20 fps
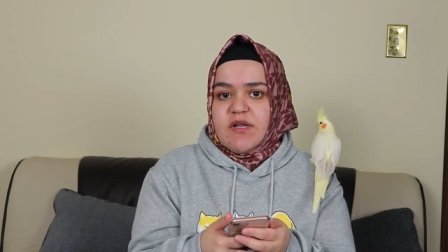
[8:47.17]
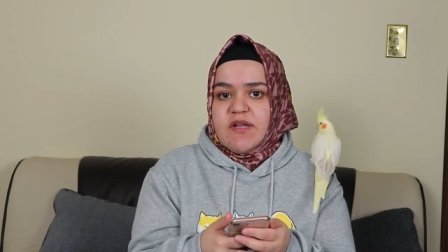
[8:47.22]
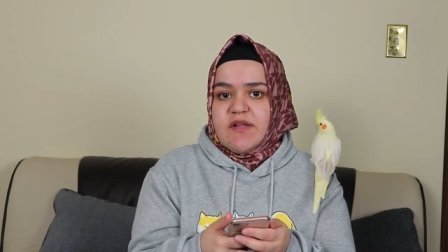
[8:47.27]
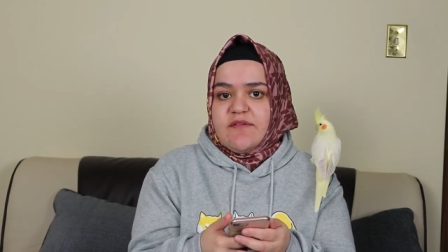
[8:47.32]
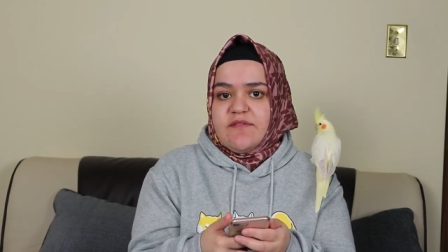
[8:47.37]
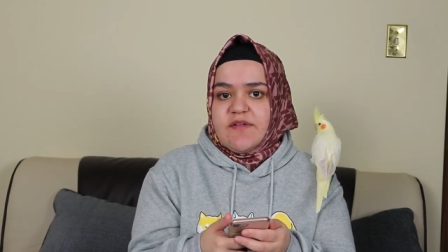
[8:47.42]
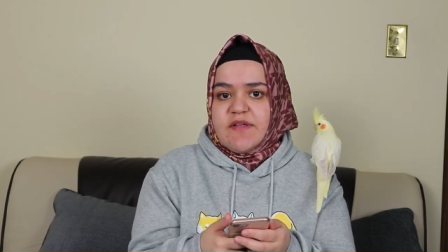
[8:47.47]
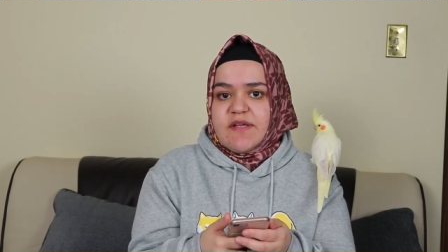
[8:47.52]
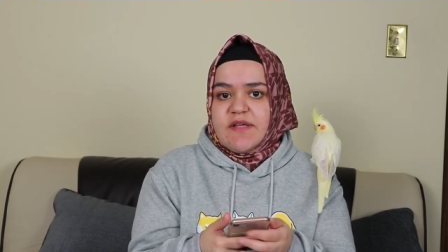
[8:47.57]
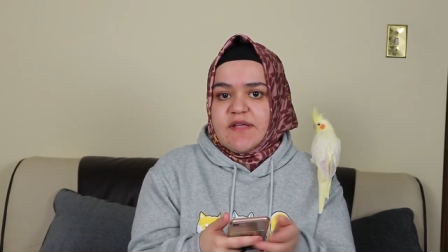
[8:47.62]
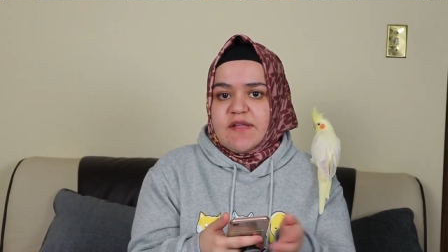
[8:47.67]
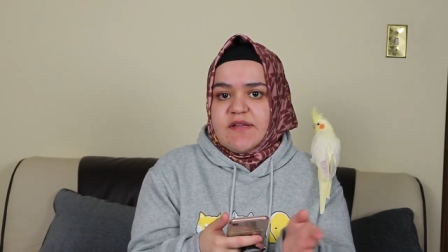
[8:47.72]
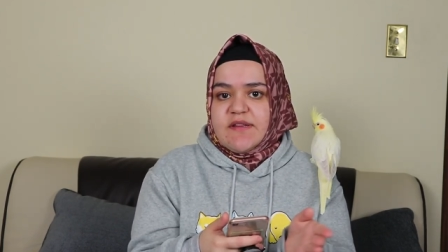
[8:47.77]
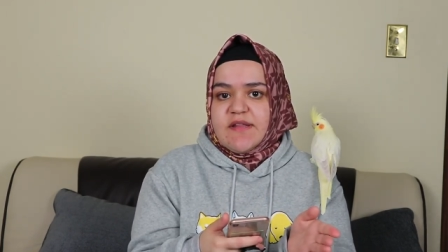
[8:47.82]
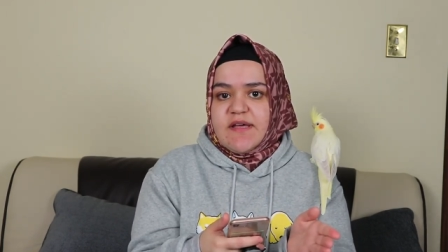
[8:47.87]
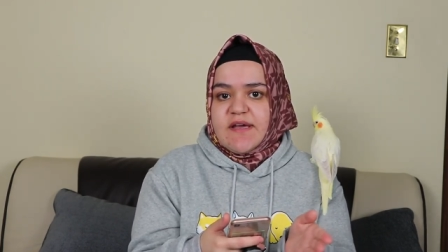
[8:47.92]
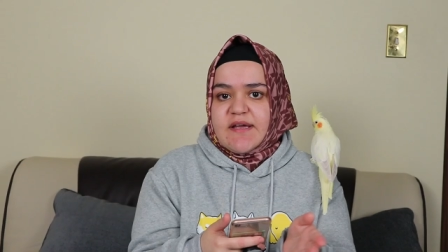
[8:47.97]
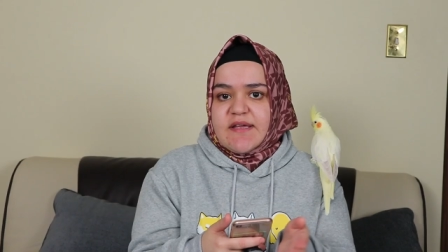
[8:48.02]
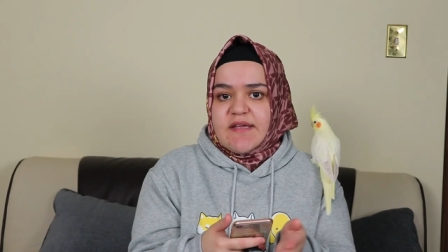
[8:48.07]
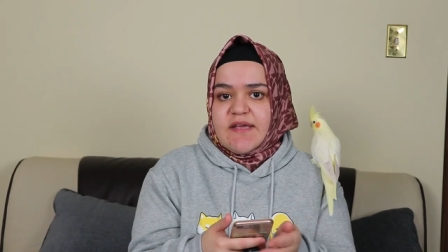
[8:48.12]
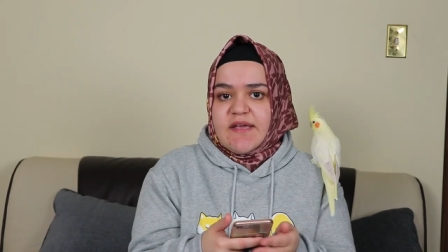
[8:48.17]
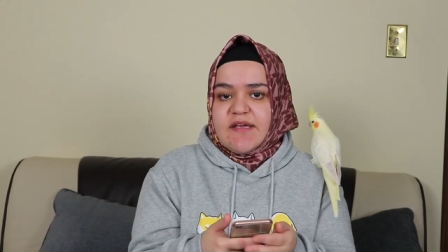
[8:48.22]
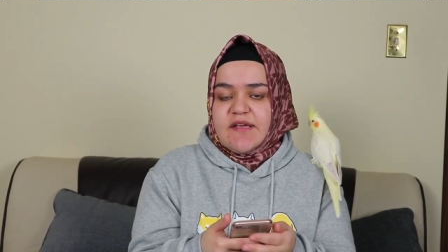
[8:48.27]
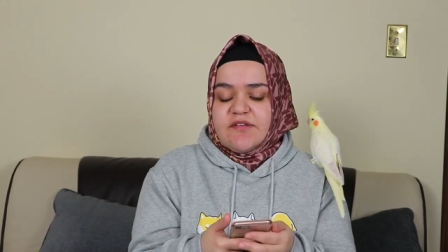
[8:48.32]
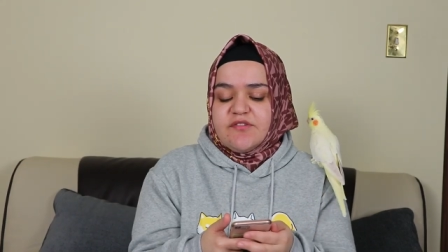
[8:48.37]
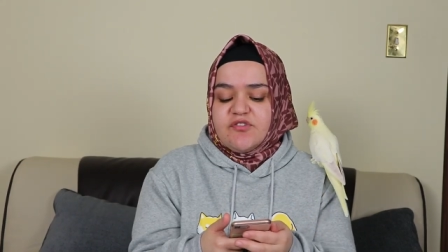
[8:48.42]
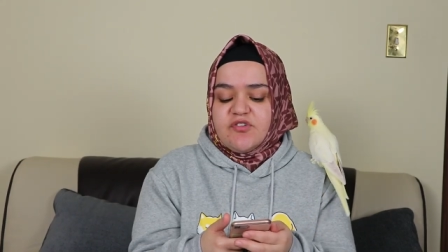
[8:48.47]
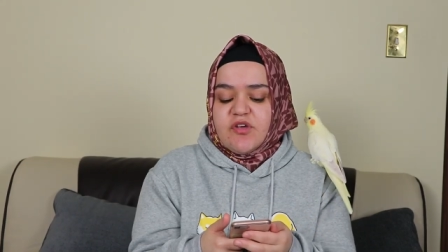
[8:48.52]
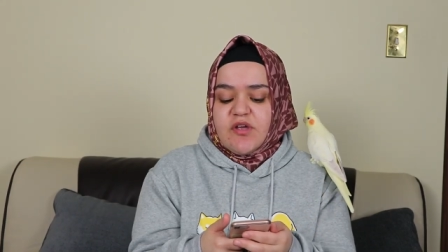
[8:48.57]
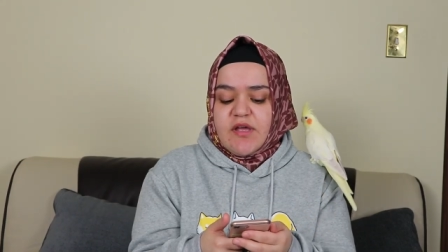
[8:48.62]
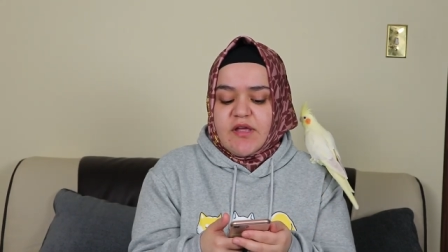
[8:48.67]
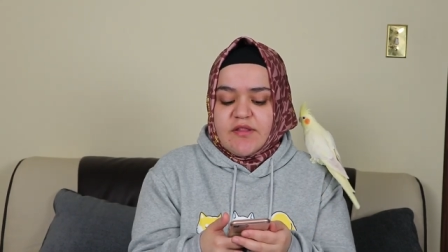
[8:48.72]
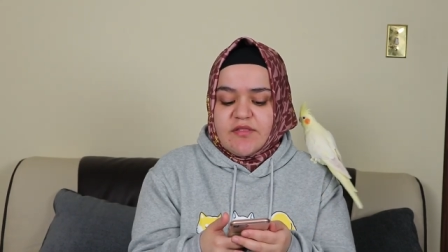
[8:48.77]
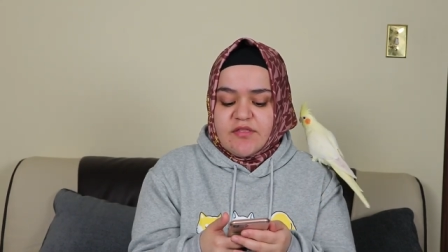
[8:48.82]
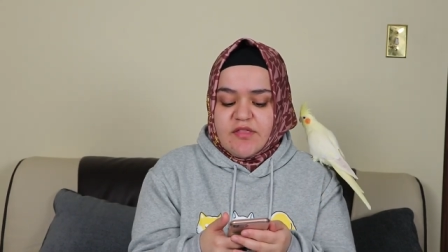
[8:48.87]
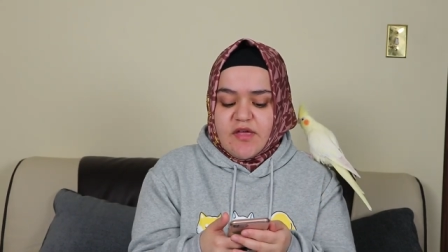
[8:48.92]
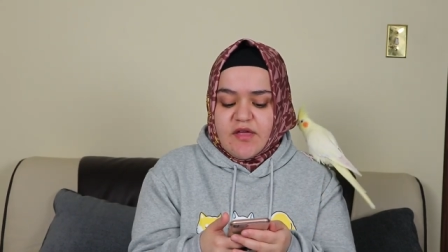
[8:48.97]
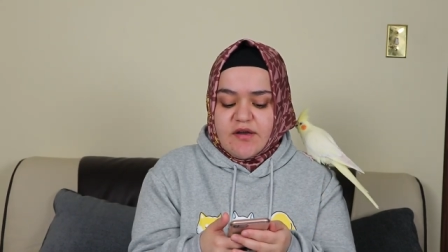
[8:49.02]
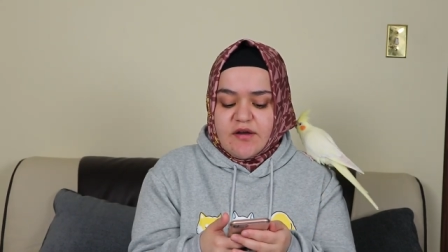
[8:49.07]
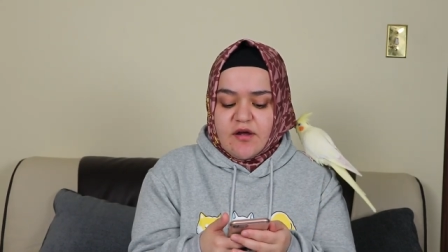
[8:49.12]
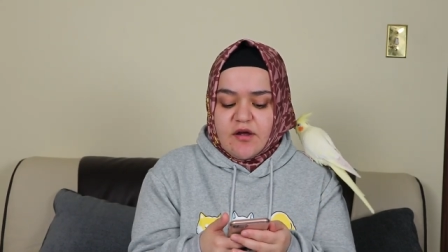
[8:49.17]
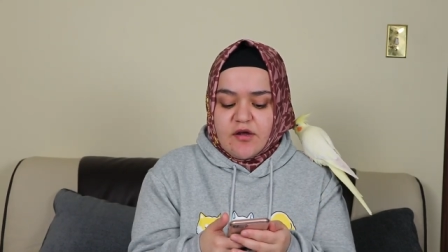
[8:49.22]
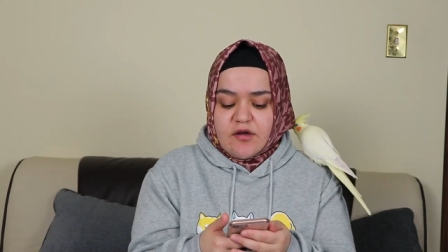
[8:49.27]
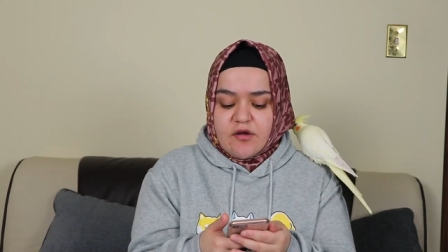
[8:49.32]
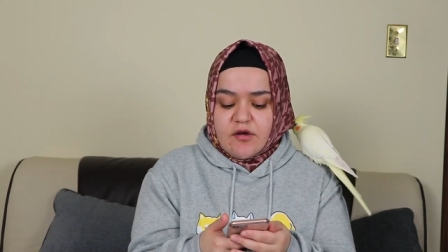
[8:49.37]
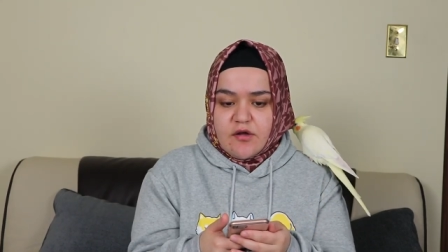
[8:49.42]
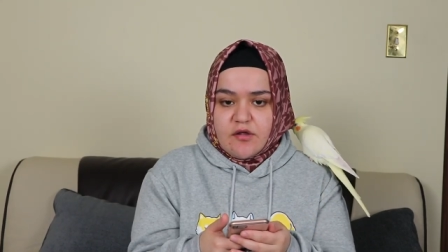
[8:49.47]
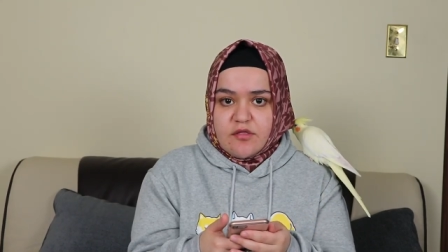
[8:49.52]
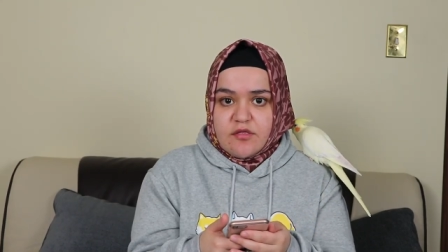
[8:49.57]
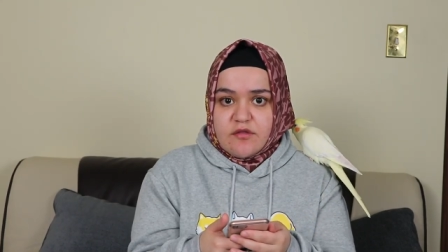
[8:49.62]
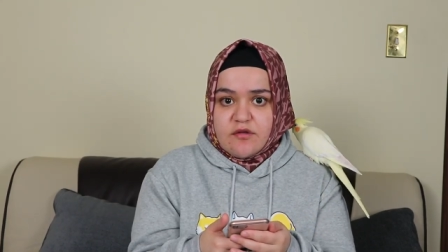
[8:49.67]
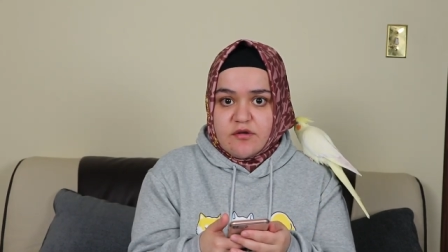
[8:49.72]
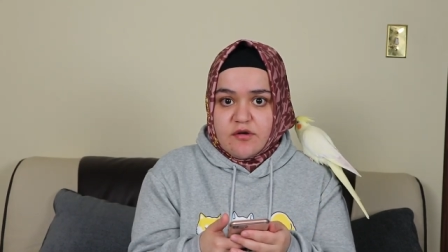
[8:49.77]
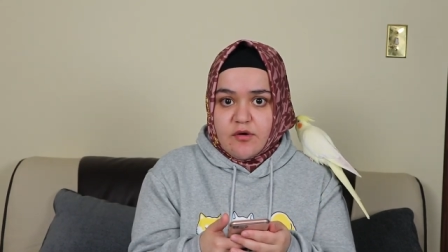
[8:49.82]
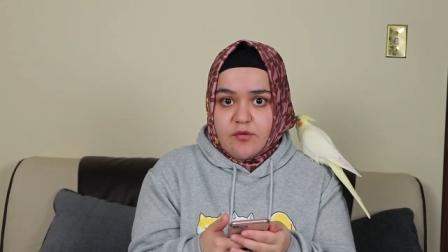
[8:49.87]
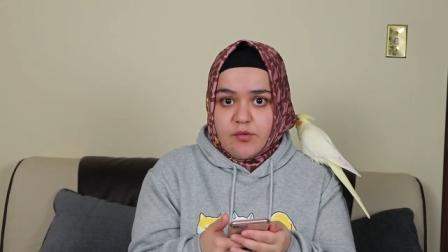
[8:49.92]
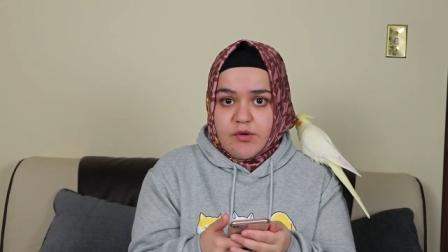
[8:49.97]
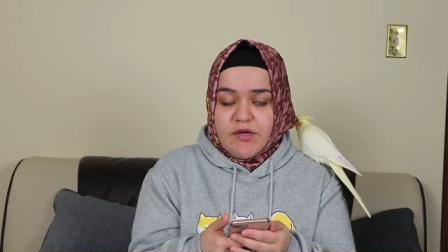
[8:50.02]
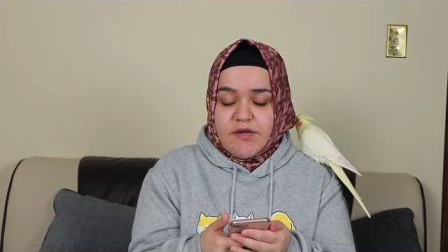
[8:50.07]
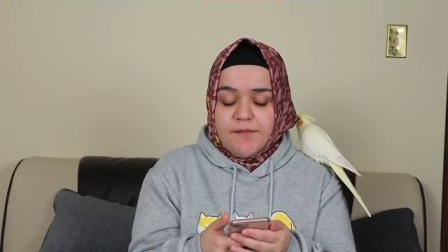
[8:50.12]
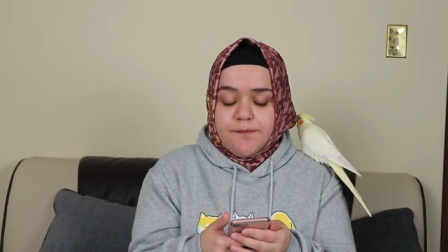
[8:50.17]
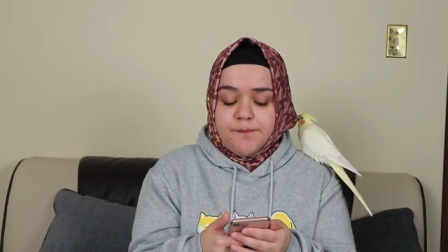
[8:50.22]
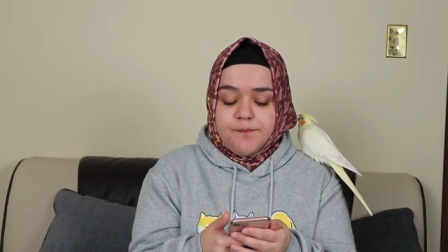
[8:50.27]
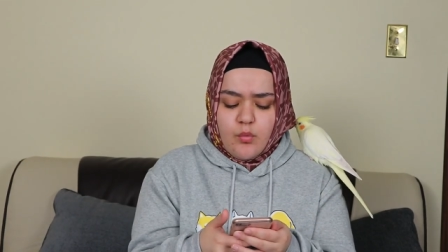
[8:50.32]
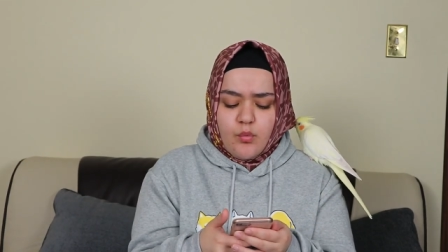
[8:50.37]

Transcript: living in that cage, and then I got Snowy.